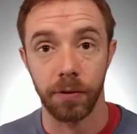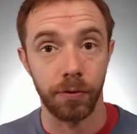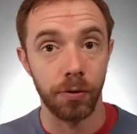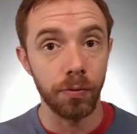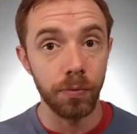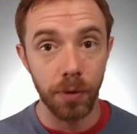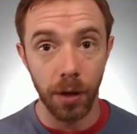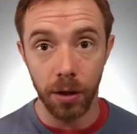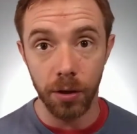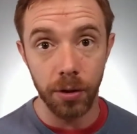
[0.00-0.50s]
If
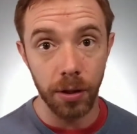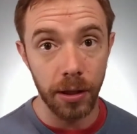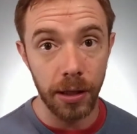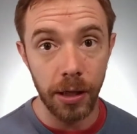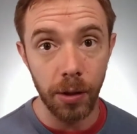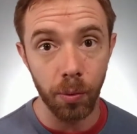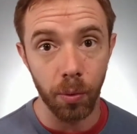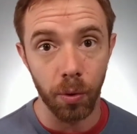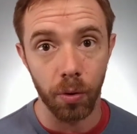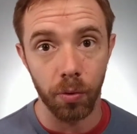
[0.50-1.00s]
you've done the
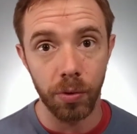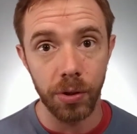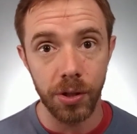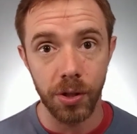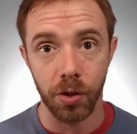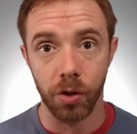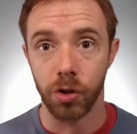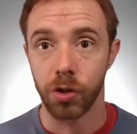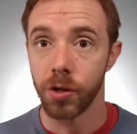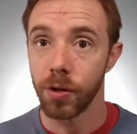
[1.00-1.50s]
keyword
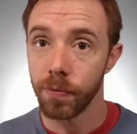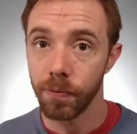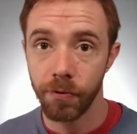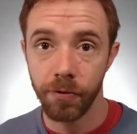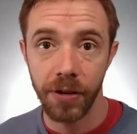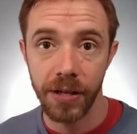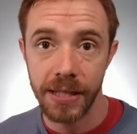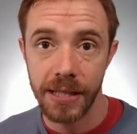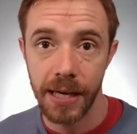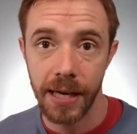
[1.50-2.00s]
research,
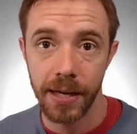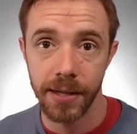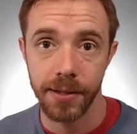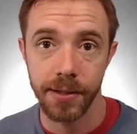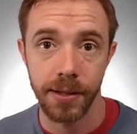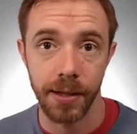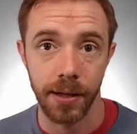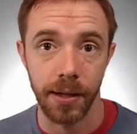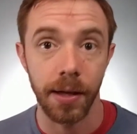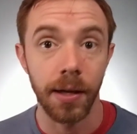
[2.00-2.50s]

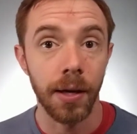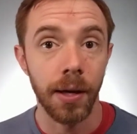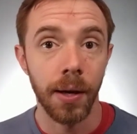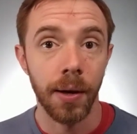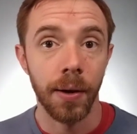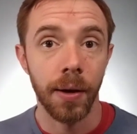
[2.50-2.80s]
fantastic.